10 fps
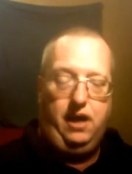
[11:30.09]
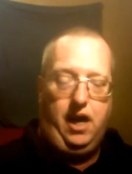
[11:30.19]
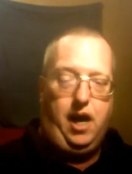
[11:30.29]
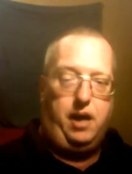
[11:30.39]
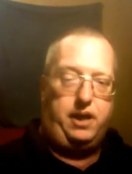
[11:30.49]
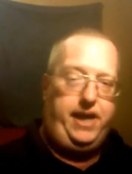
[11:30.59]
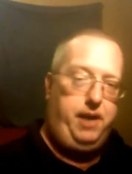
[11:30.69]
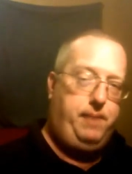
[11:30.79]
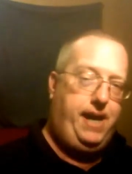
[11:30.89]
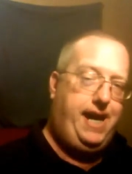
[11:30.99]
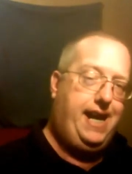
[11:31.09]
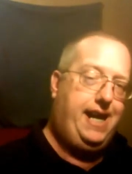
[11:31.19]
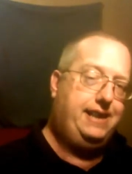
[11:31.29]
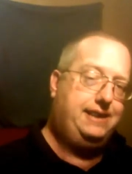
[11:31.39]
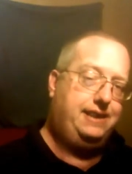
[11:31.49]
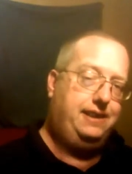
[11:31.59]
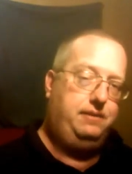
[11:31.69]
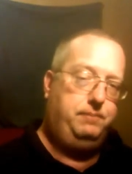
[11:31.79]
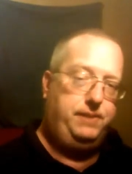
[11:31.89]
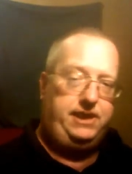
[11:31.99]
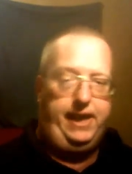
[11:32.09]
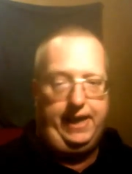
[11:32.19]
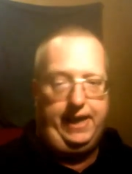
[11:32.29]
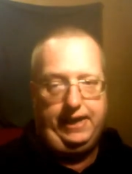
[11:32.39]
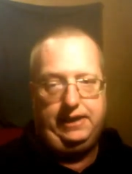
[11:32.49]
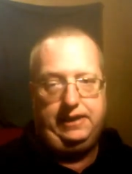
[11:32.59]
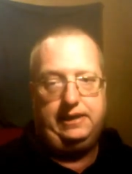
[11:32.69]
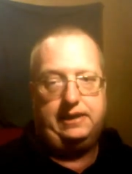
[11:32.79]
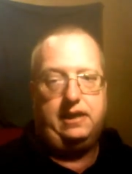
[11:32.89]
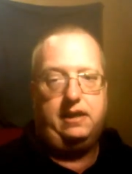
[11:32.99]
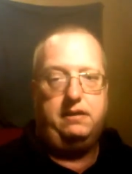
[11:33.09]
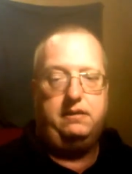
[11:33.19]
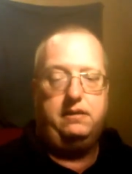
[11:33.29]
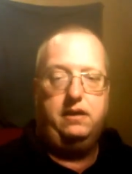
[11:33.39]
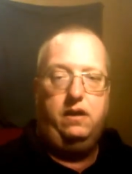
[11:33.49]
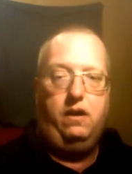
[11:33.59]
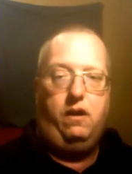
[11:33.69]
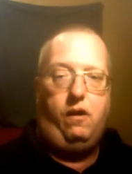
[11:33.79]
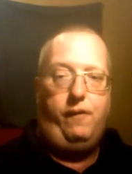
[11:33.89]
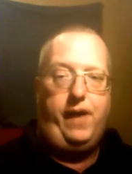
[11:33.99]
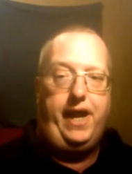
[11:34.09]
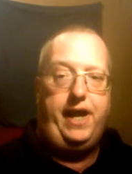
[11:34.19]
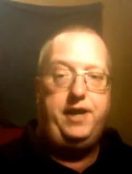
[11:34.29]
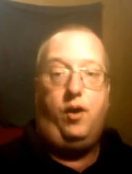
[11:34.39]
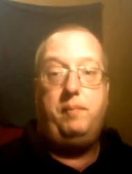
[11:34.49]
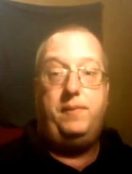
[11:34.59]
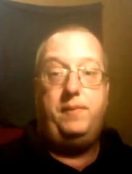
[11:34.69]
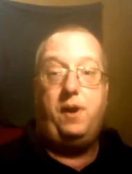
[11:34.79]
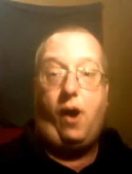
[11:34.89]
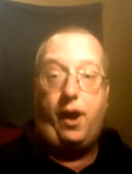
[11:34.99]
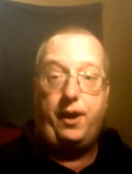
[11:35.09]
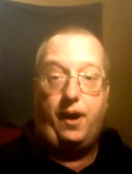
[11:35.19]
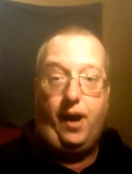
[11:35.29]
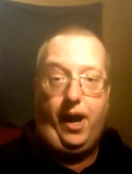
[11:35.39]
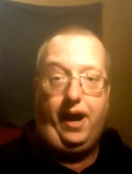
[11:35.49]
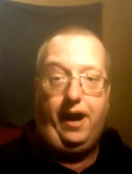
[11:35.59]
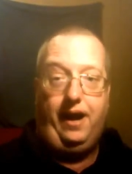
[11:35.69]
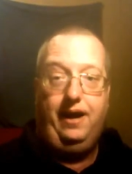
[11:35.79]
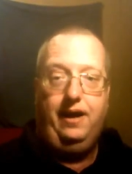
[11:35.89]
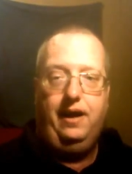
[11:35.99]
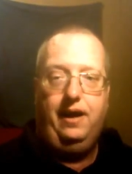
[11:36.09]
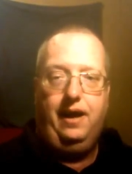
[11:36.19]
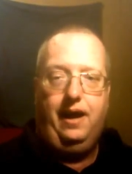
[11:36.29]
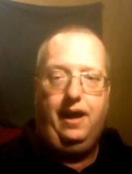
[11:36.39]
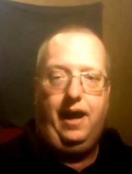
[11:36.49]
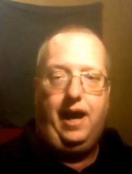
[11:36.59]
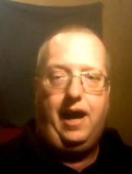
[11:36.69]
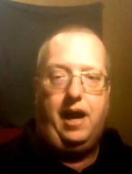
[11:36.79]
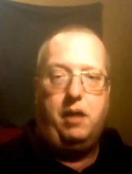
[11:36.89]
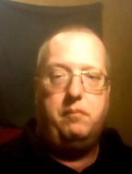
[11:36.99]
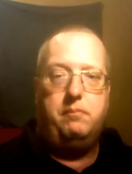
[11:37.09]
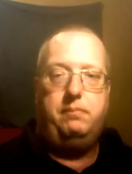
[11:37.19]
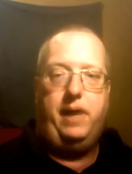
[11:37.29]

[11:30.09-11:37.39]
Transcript: uh, keypads and machines and all that, and no, I'm not high. Um,